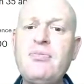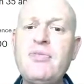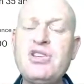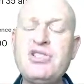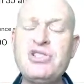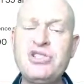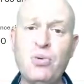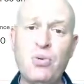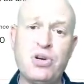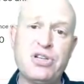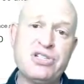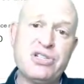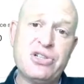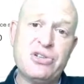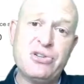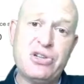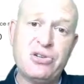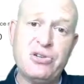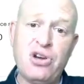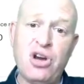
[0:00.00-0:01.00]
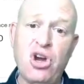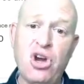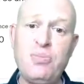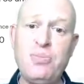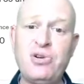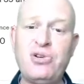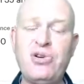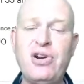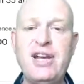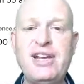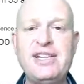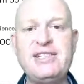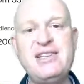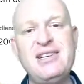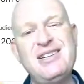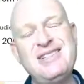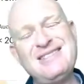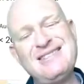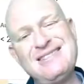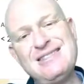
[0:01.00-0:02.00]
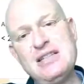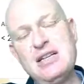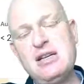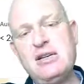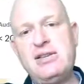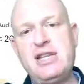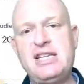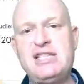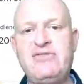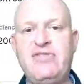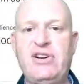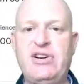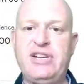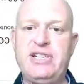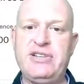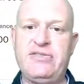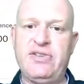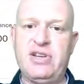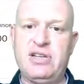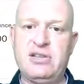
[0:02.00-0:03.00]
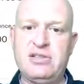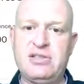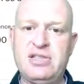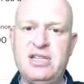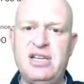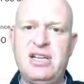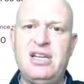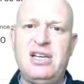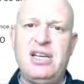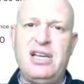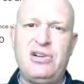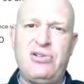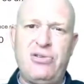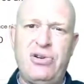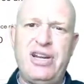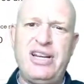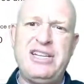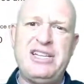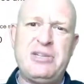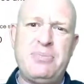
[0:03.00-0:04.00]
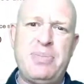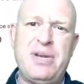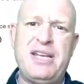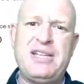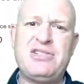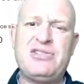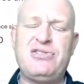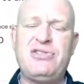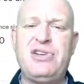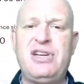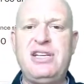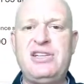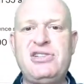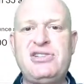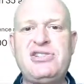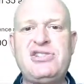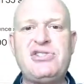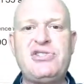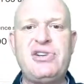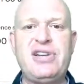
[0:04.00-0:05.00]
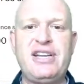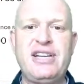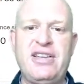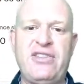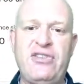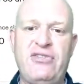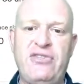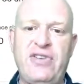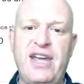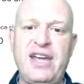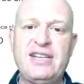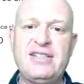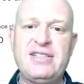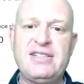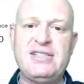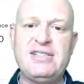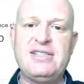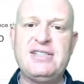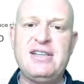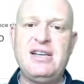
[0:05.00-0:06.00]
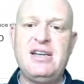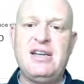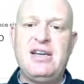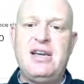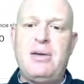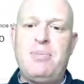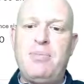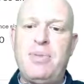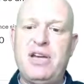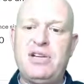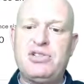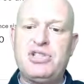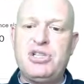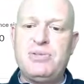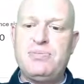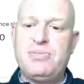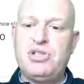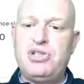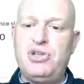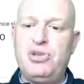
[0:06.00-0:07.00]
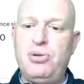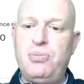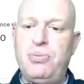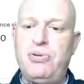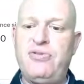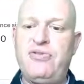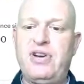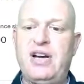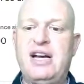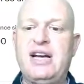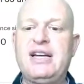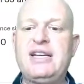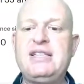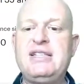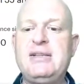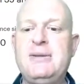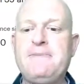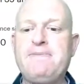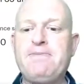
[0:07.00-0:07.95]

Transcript: So what is a good open rate? That's very difficult. It really depends on your industry and other factors. Mailchimp do provide